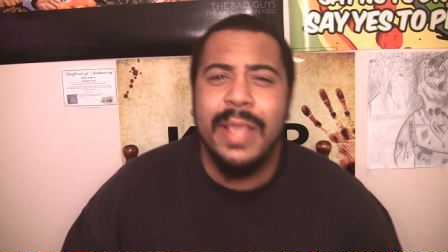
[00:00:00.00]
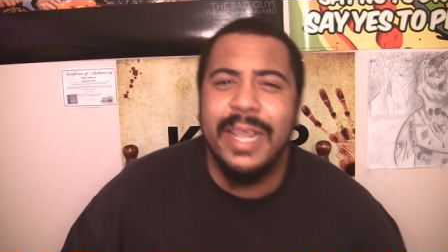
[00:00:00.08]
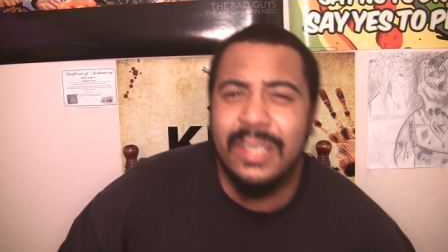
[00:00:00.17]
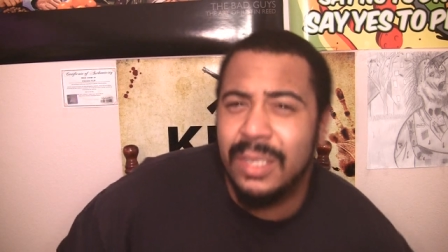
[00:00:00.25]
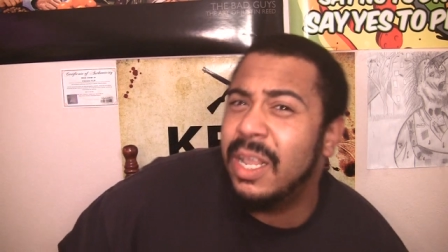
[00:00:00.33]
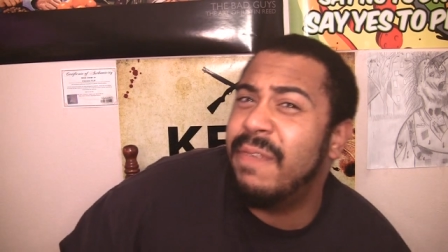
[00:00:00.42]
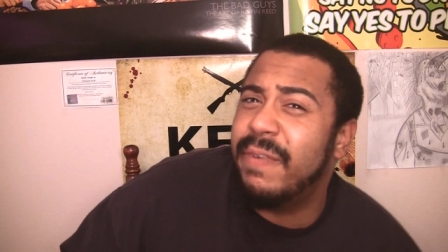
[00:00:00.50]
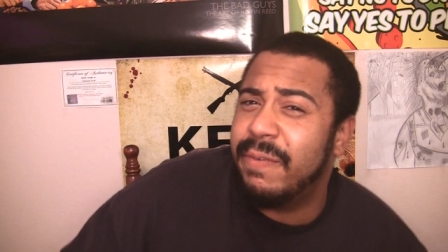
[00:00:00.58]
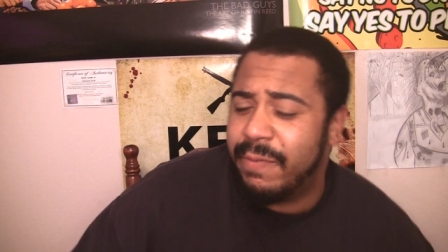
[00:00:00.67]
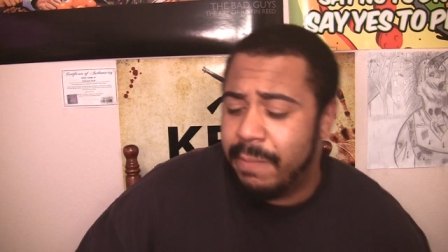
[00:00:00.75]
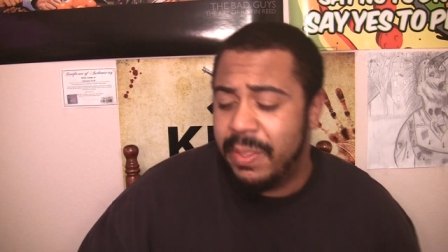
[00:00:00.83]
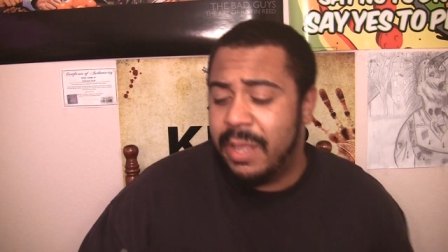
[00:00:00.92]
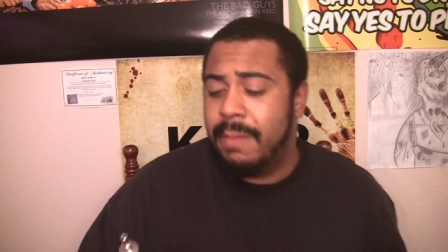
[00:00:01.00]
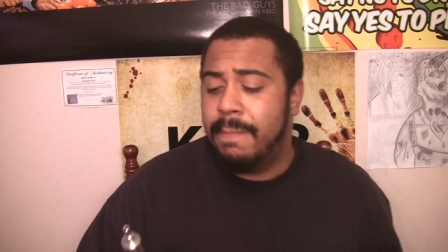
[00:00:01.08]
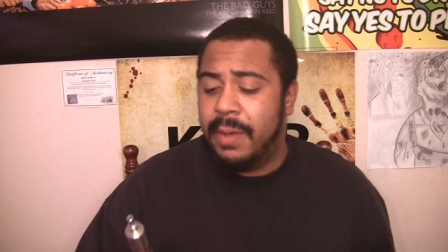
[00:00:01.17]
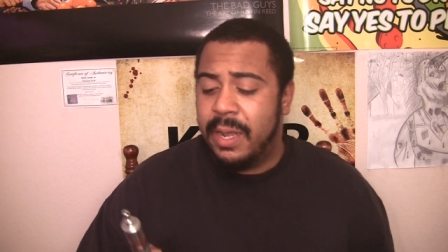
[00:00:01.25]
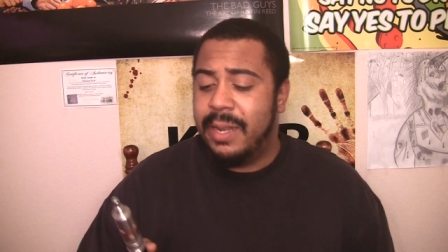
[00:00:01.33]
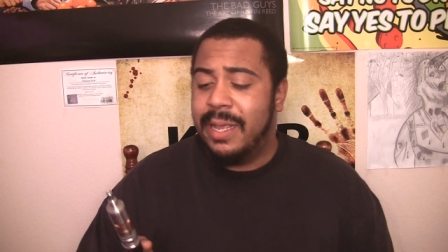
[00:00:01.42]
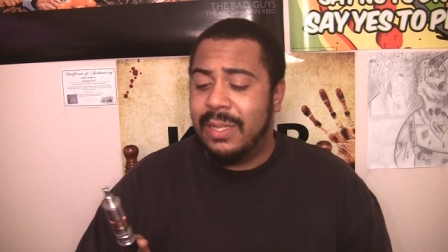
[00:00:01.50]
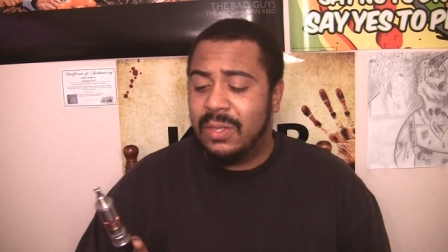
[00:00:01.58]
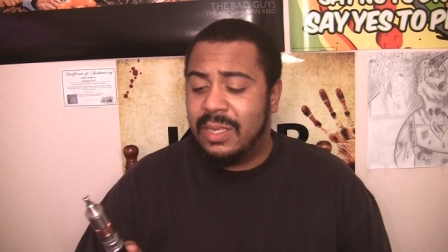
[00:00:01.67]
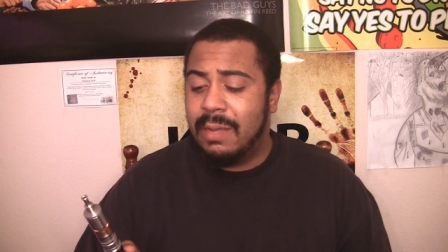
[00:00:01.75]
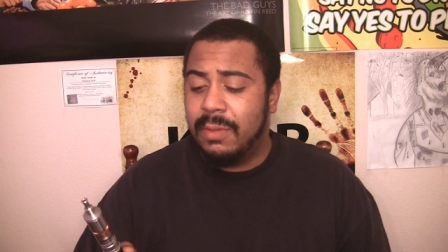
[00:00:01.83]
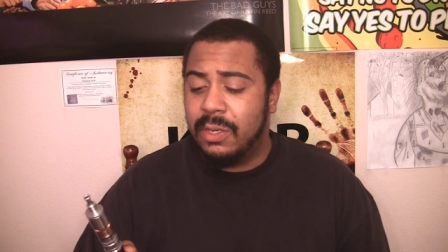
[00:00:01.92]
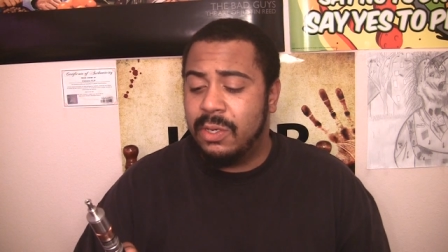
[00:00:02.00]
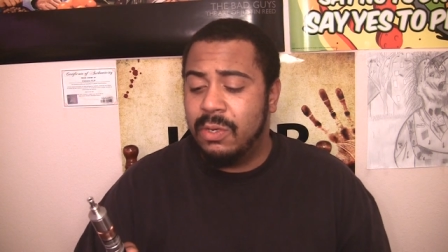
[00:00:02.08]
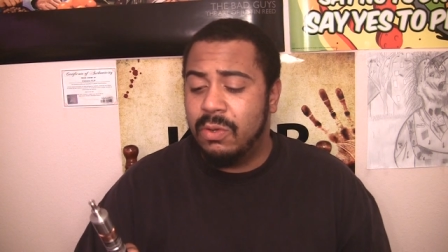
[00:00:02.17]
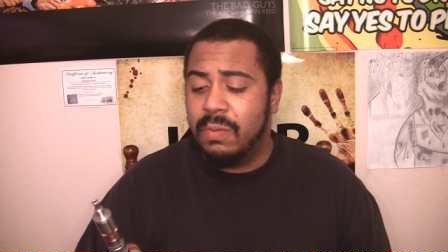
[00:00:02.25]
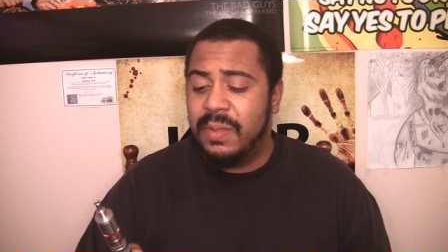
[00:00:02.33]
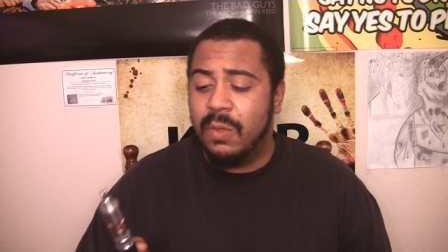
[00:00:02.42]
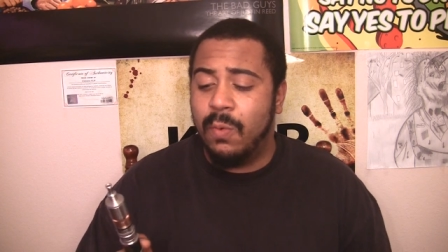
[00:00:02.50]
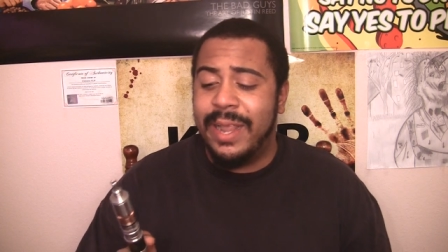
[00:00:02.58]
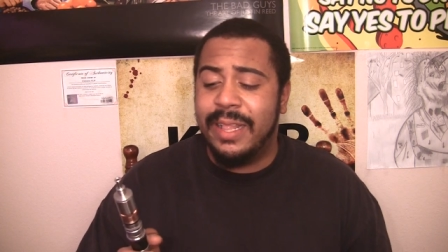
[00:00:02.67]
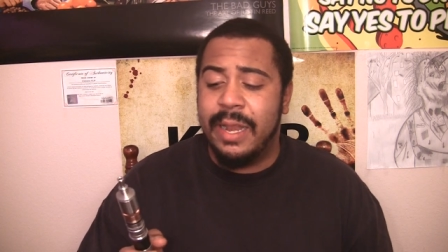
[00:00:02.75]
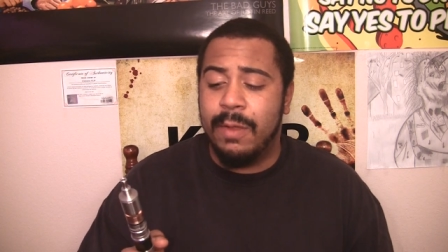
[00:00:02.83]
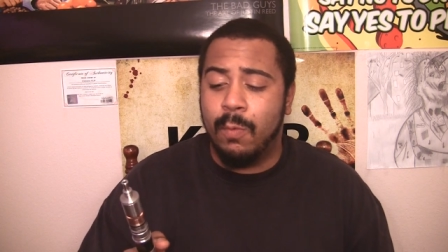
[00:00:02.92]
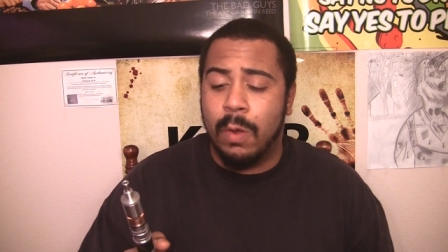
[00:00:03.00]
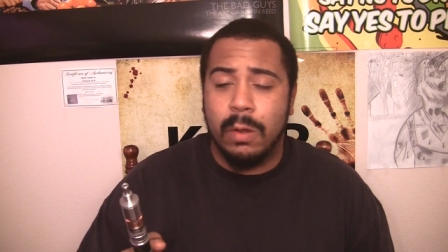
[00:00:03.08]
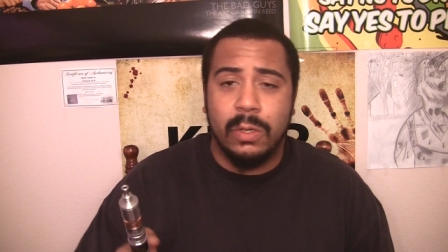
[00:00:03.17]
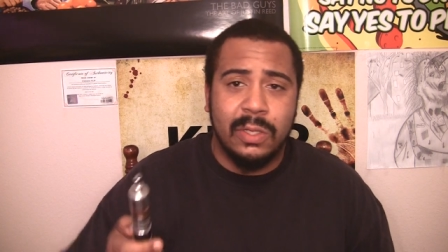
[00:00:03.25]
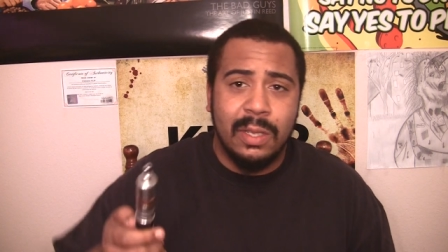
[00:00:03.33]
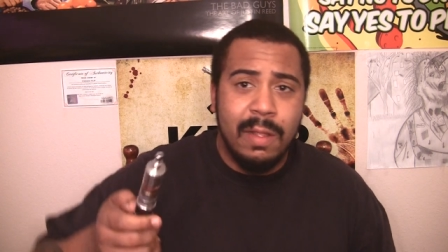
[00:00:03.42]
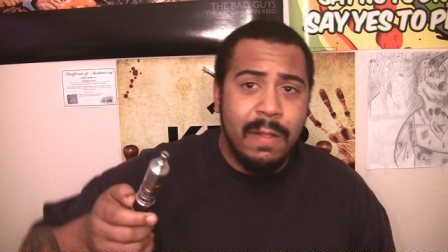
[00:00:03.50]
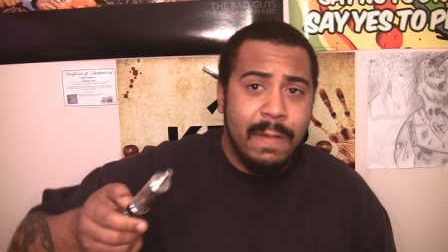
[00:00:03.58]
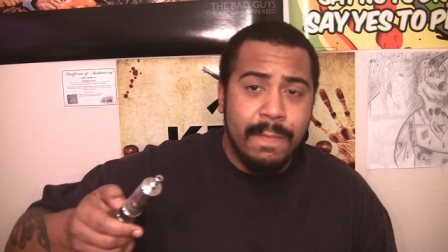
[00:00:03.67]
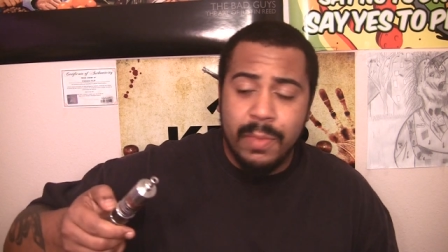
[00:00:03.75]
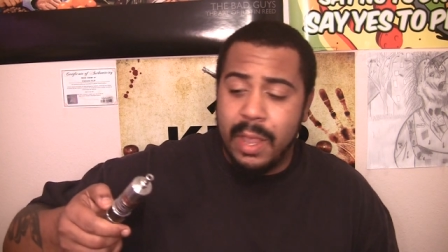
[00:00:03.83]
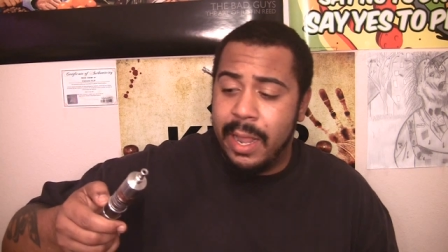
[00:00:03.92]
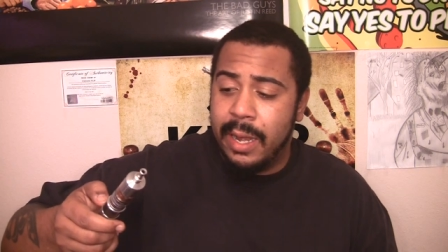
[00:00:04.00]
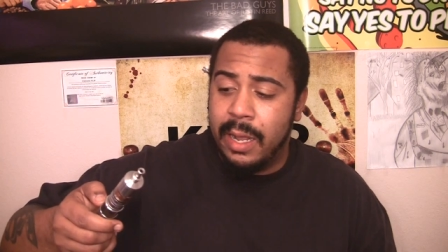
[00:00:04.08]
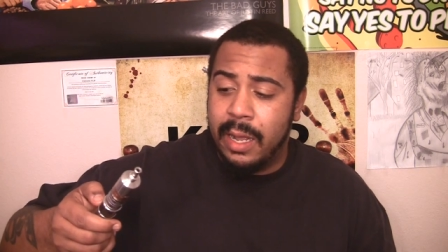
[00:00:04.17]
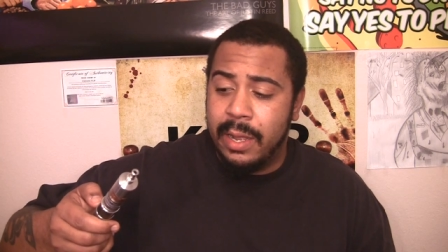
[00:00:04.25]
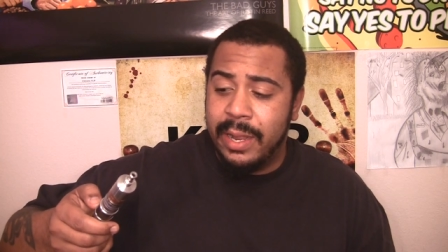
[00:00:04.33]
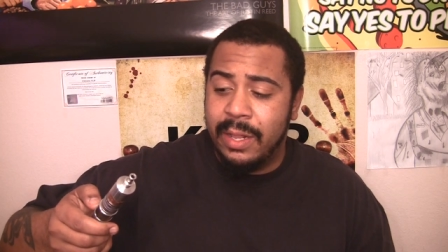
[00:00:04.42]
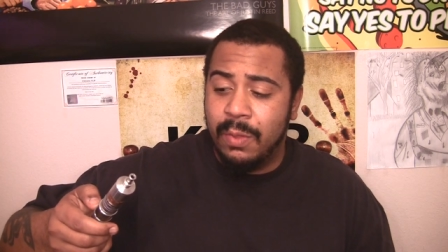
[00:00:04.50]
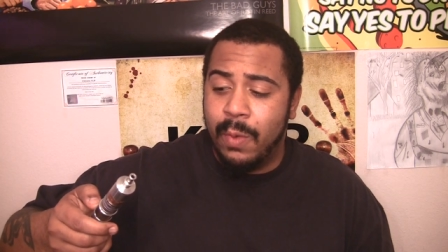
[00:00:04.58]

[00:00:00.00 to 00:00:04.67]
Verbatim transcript: It's different from them, but it's similar to them in the way that it works and in the